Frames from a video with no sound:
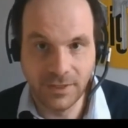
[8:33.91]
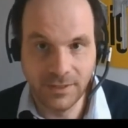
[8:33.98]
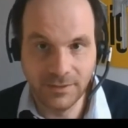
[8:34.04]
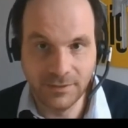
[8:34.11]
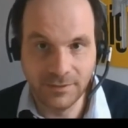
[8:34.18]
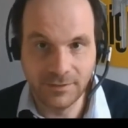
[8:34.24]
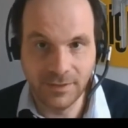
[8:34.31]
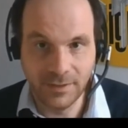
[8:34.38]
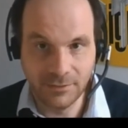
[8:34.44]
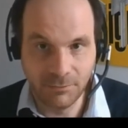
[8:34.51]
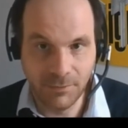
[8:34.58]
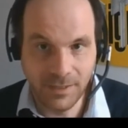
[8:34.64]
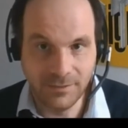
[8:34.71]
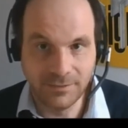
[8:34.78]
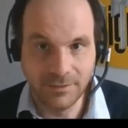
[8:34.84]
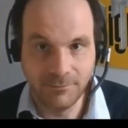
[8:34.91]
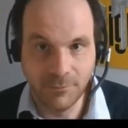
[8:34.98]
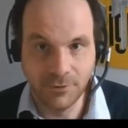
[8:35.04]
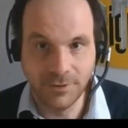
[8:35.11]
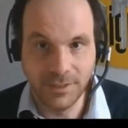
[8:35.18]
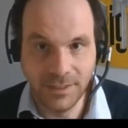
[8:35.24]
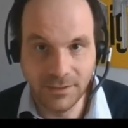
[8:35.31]
and advise them
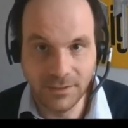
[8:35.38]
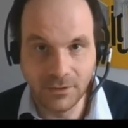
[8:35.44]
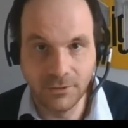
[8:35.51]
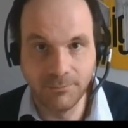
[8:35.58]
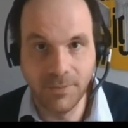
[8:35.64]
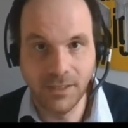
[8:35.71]
on income